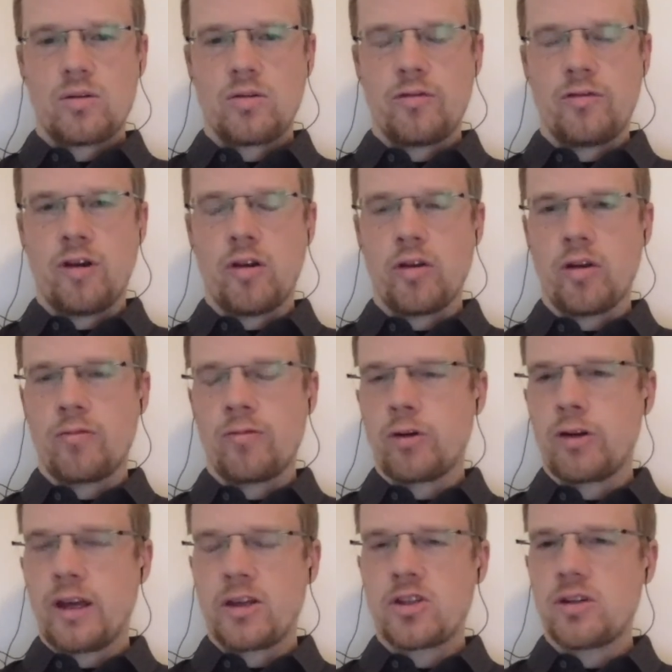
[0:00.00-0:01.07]
your
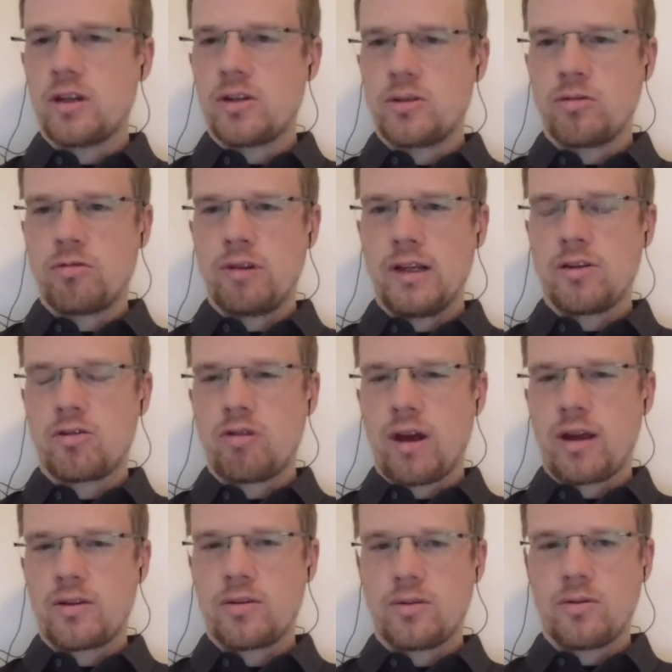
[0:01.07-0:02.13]
vocation and to really try
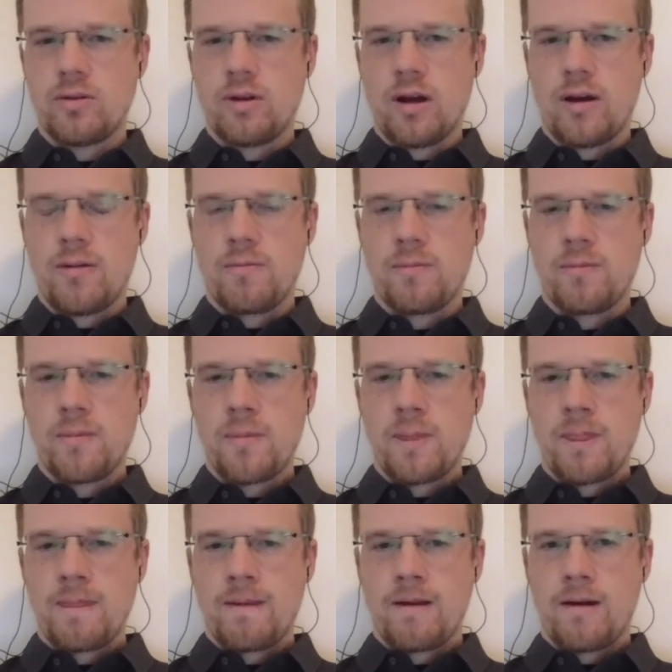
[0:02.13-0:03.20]
to,
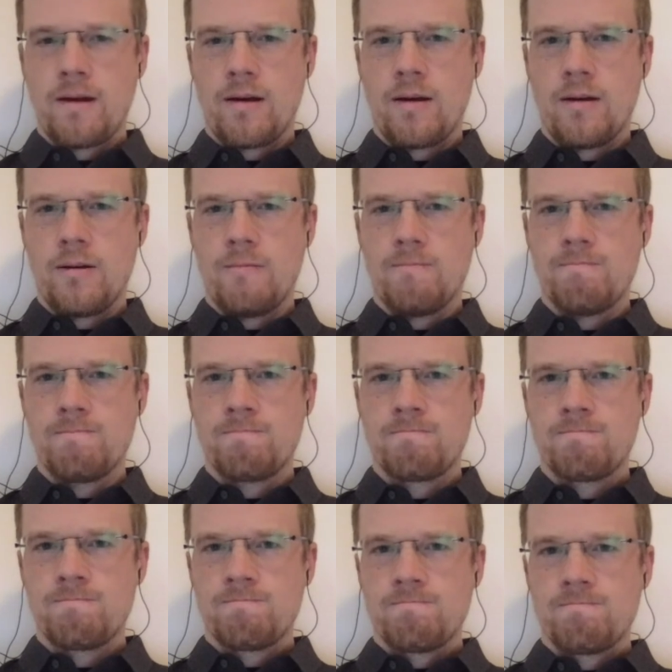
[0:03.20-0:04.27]

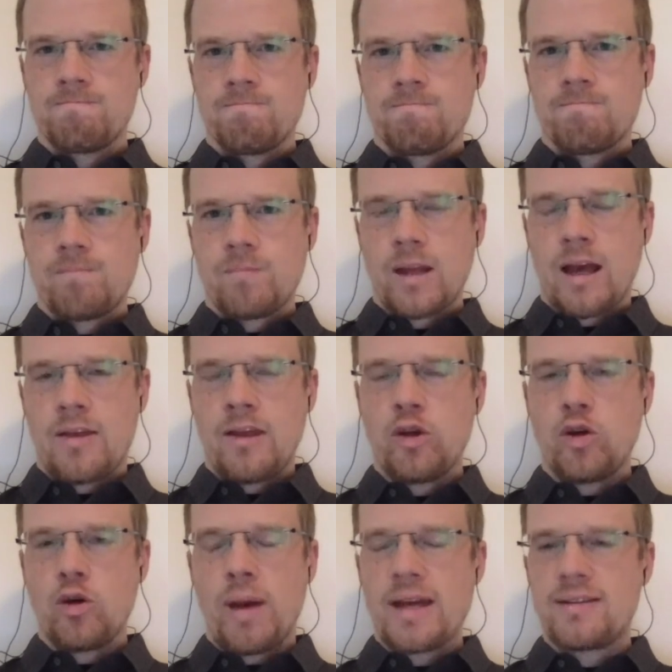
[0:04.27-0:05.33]
I think you're
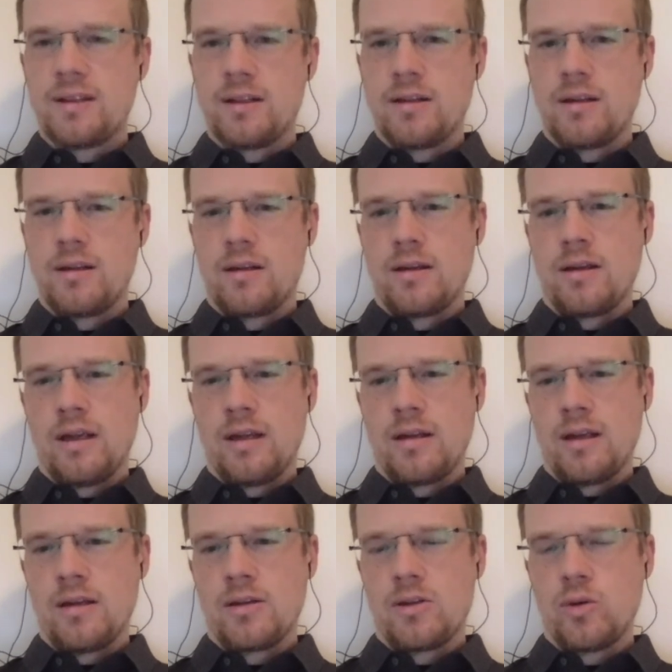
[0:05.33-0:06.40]
best
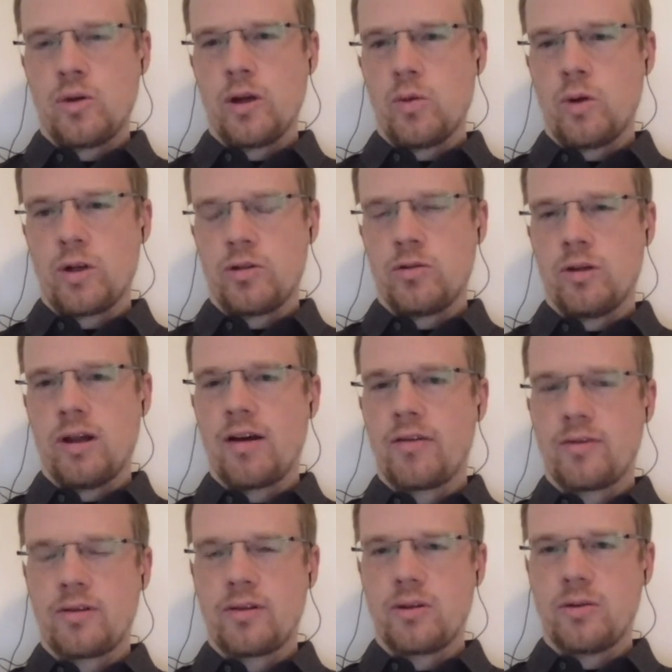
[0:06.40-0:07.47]
in doing what you love
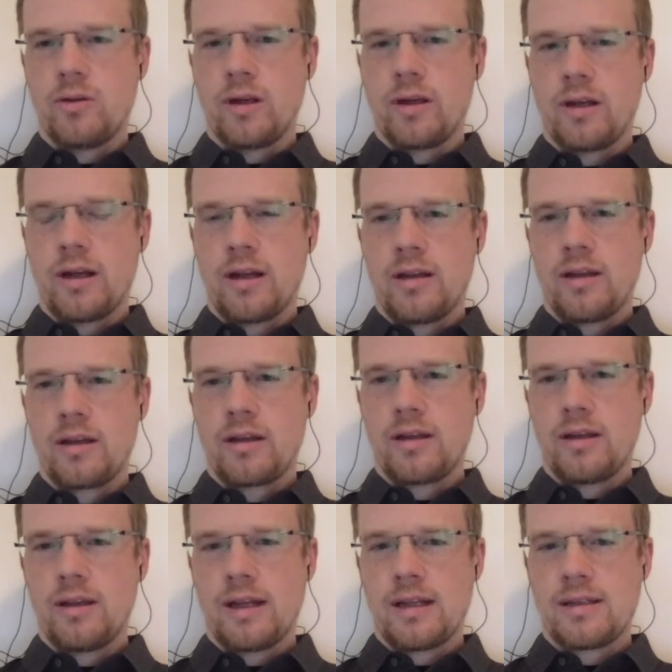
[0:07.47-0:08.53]
doing. And I think in
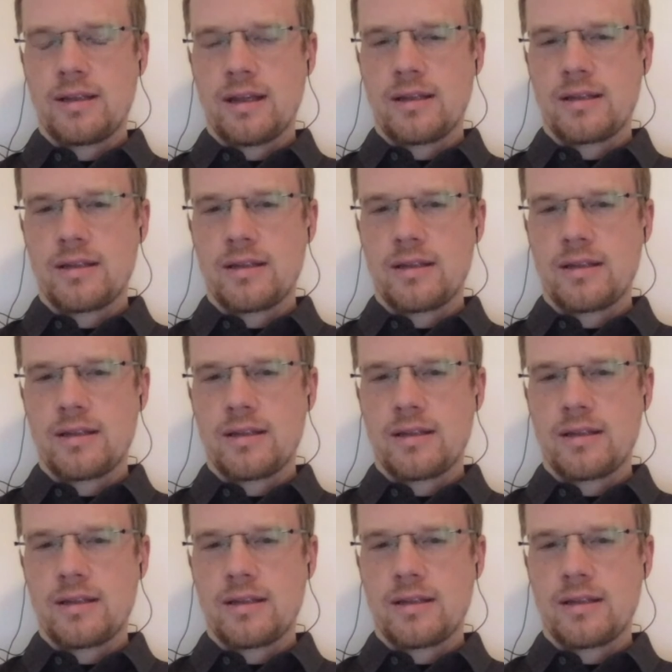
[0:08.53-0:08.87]
that sense,